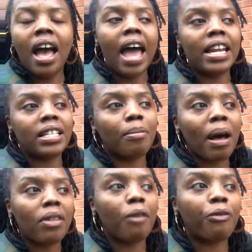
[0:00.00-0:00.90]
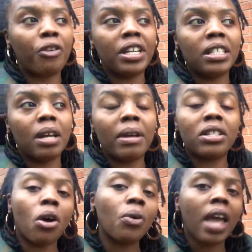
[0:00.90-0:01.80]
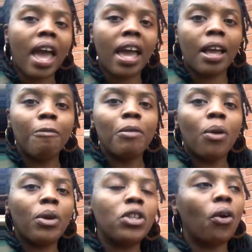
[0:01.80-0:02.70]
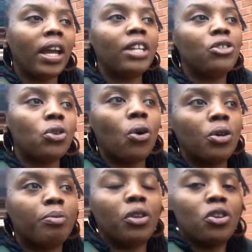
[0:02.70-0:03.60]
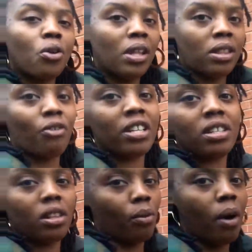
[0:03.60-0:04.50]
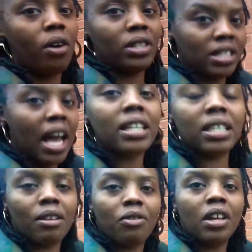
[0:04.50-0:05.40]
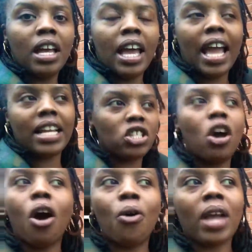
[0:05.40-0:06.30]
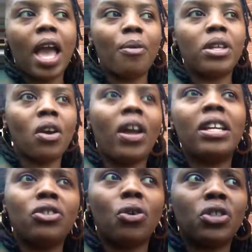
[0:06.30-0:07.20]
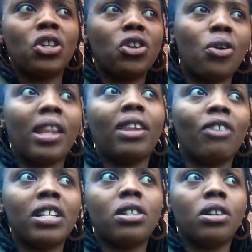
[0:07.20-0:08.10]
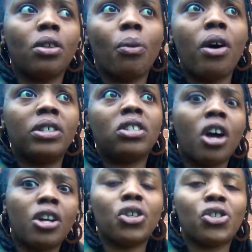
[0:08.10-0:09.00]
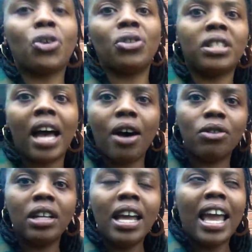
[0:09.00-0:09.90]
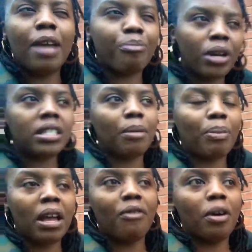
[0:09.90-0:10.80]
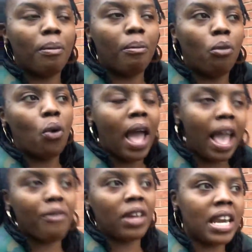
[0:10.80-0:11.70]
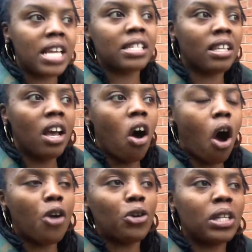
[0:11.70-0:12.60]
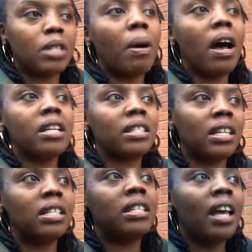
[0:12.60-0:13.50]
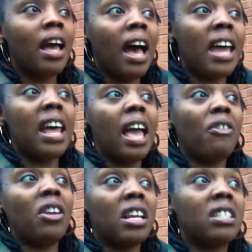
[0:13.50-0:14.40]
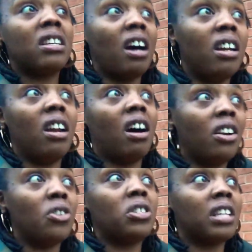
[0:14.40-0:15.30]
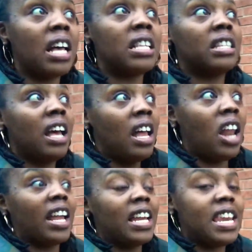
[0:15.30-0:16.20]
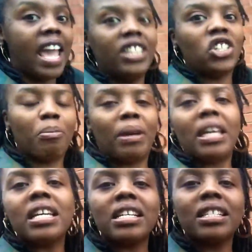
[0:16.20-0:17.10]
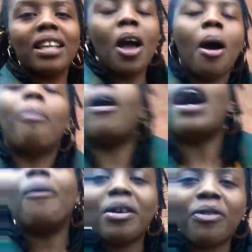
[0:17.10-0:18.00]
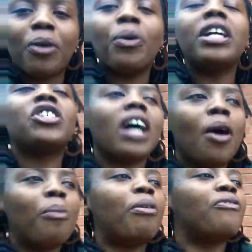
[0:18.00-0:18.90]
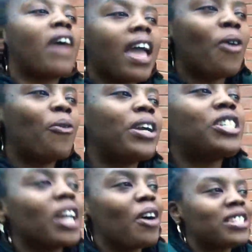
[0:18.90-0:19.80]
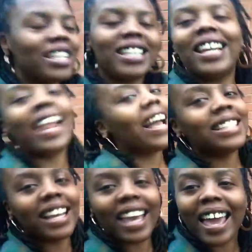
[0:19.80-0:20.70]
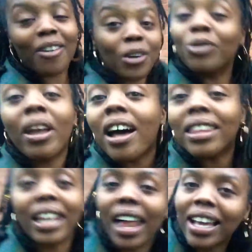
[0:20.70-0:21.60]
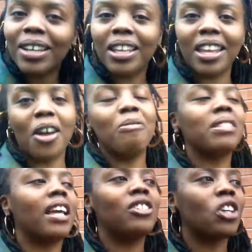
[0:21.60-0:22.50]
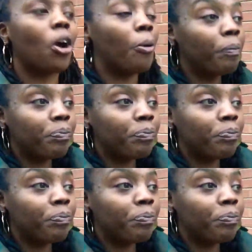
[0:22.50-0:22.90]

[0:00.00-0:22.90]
and it's about that freedom. It's okay when you're indoors but you know that the rest of the world is active. It's not okay when you're indoors and you know that the rest of the world is kind of shut down. It brings a bit of a more heaviness on us as persons, and a heaviness on us as like nature beings. But however, we shall prevail, we shall see the light again, because we are the light, you know what I'm saying? So